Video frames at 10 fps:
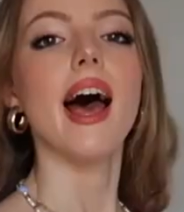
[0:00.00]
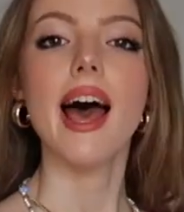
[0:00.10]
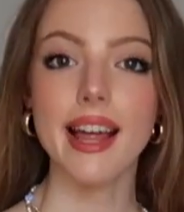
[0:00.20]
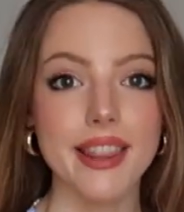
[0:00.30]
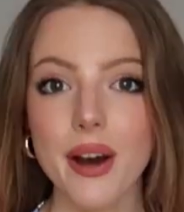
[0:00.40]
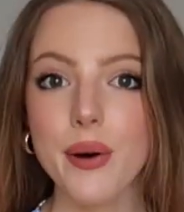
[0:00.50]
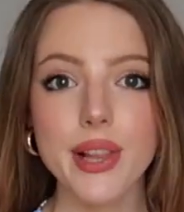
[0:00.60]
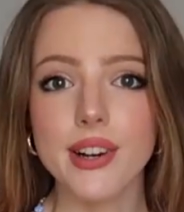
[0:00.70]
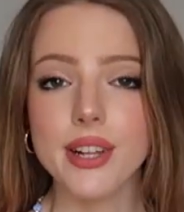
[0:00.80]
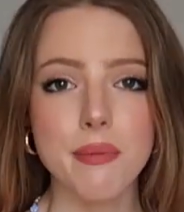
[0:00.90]
And now a
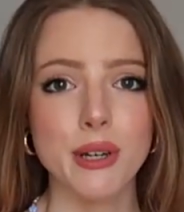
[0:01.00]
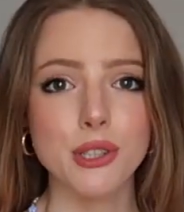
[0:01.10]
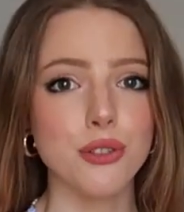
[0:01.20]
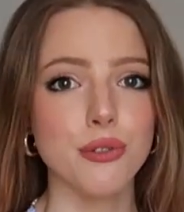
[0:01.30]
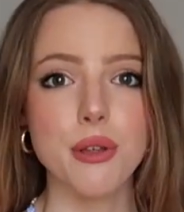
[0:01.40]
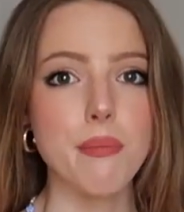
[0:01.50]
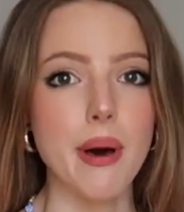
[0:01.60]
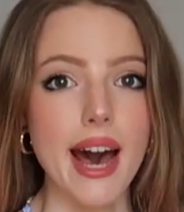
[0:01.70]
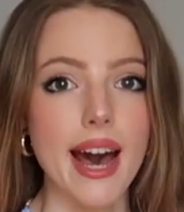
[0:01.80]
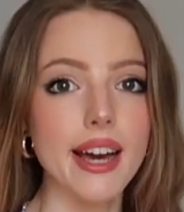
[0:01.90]
little commotion for the
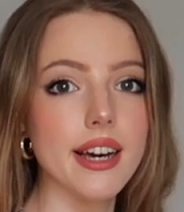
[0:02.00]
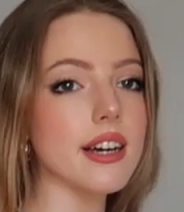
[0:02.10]
back.